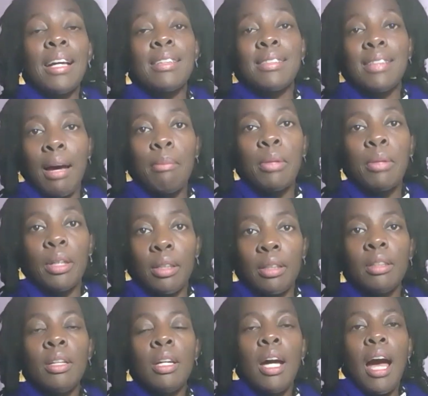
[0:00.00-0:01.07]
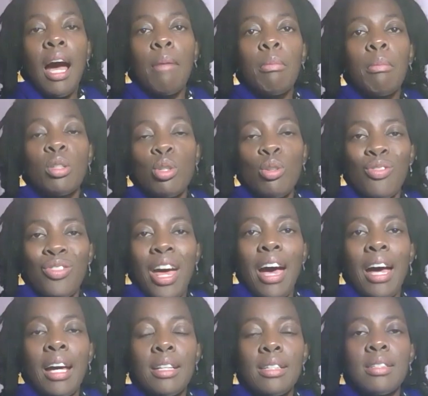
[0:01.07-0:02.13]
examine how much of
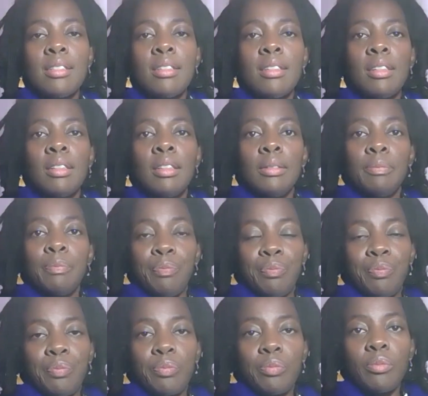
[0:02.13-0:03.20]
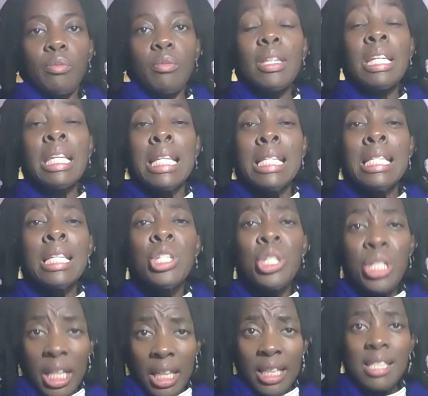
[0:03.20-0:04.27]
that
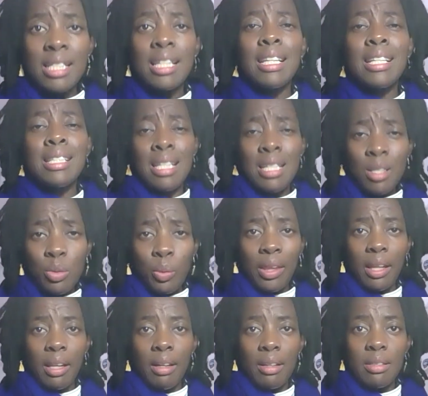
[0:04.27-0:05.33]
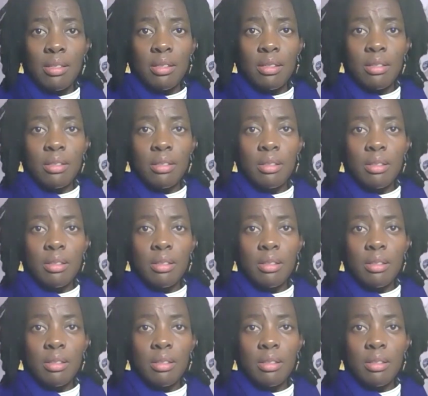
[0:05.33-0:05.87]
conditioning still exists within us.